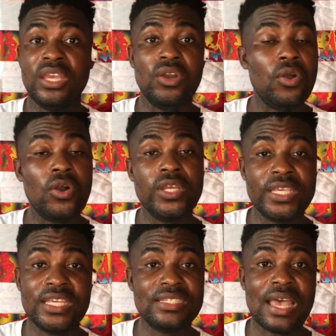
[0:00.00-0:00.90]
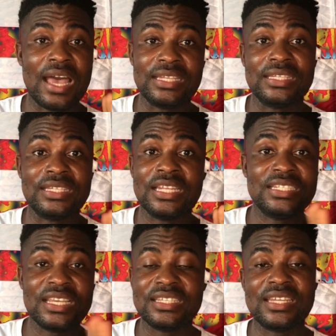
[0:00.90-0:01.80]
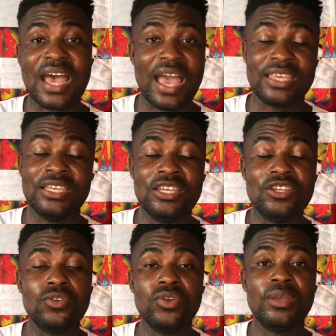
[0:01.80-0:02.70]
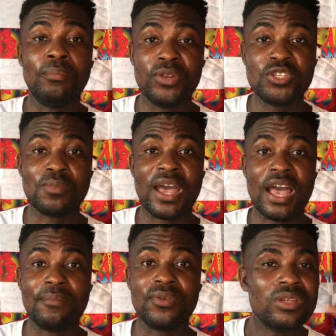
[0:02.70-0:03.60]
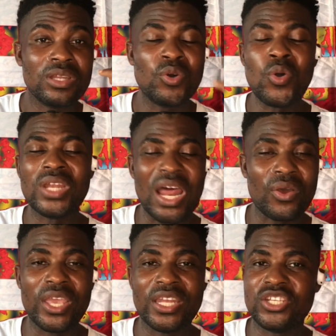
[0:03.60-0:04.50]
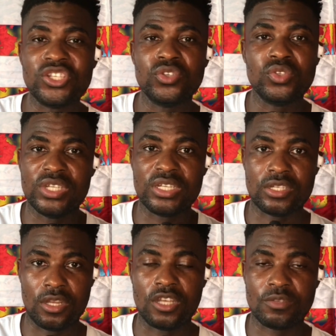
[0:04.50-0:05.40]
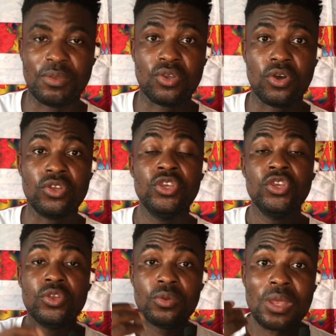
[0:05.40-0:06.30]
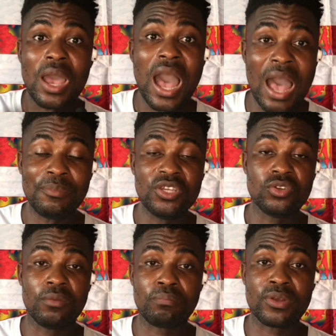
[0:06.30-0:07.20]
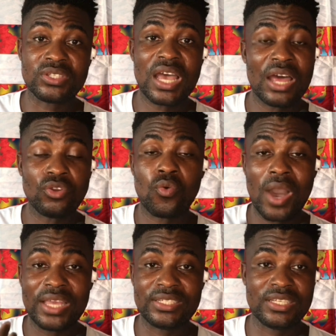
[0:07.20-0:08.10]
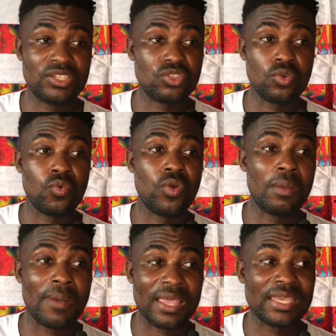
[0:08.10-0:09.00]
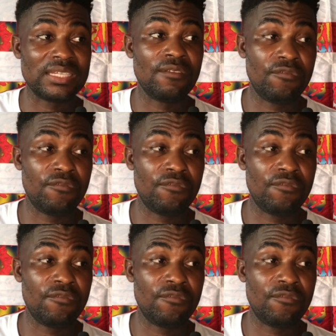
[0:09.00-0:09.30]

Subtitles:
and all the kids are they just die, it breaks my heart. The whole lot of energy you just lost, because I'm into the process. I know what it takes to go about getting